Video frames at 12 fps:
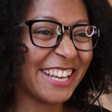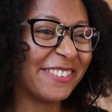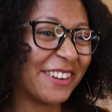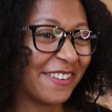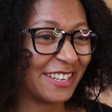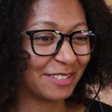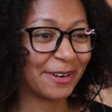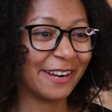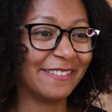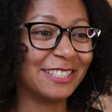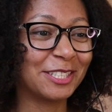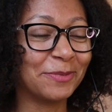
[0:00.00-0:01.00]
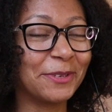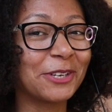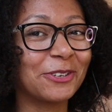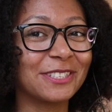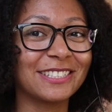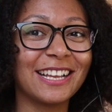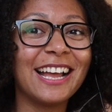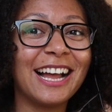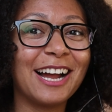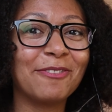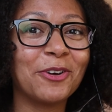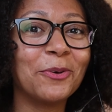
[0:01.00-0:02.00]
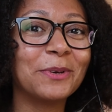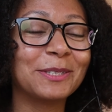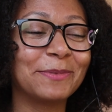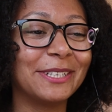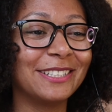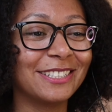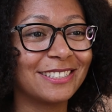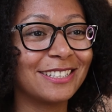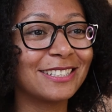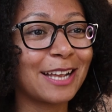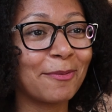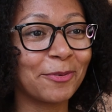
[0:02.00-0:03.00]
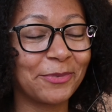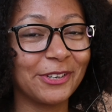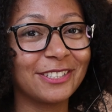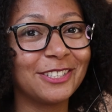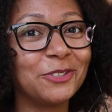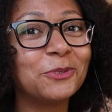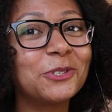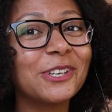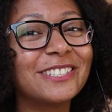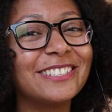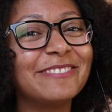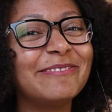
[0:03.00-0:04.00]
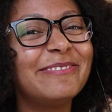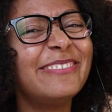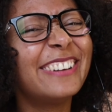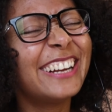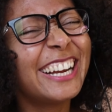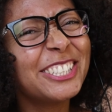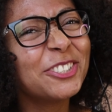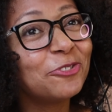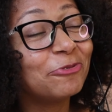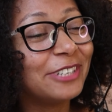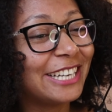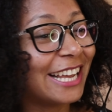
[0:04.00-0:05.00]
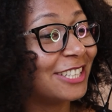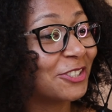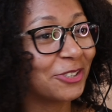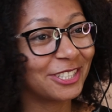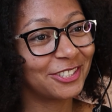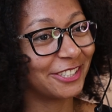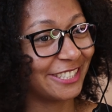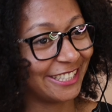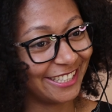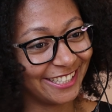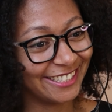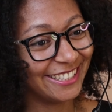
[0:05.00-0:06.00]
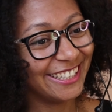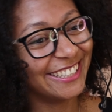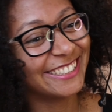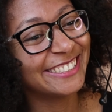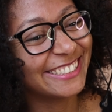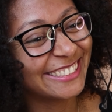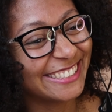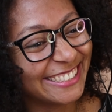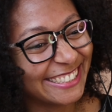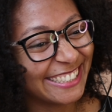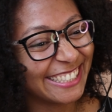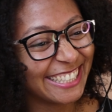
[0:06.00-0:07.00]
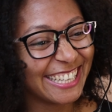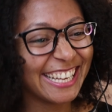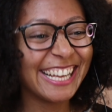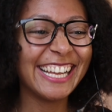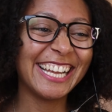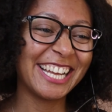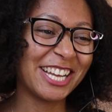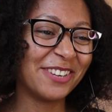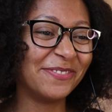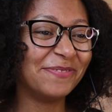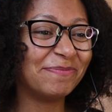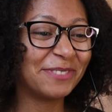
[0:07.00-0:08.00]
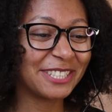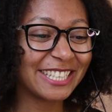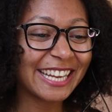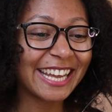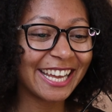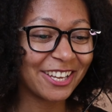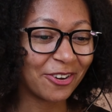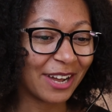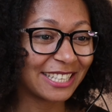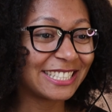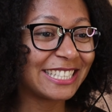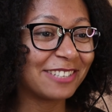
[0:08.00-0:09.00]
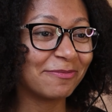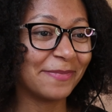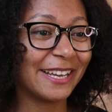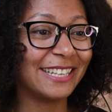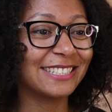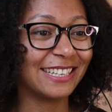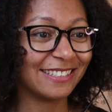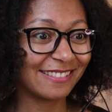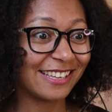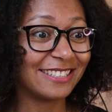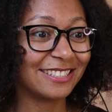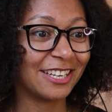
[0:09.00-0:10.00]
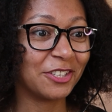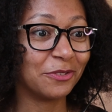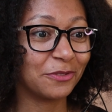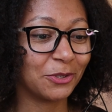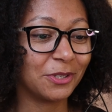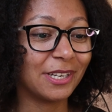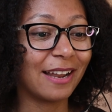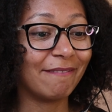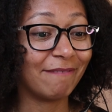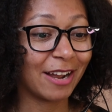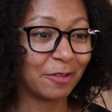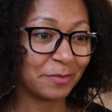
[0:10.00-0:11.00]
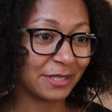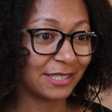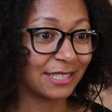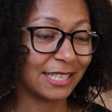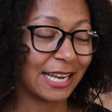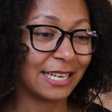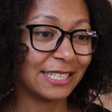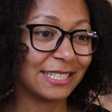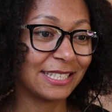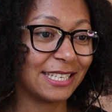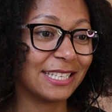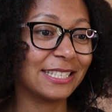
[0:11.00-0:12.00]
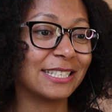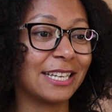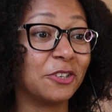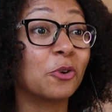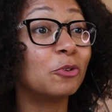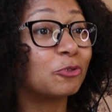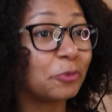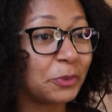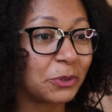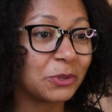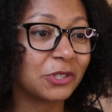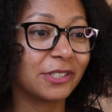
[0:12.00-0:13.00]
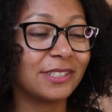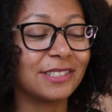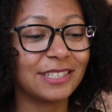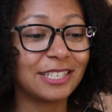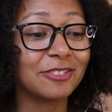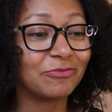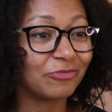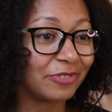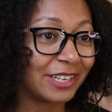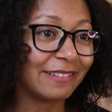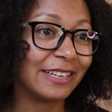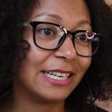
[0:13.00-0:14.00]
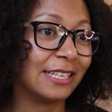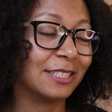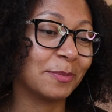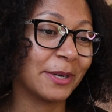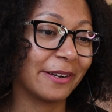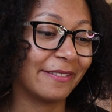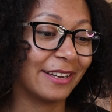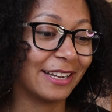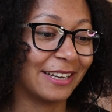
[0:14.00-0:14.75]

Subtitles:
Very inspiring to me, because I've always been the type of person who I don't really enjoy studying. but to hear your achievements and the things that you've done around business analysis and your contributions is really, really inspiring.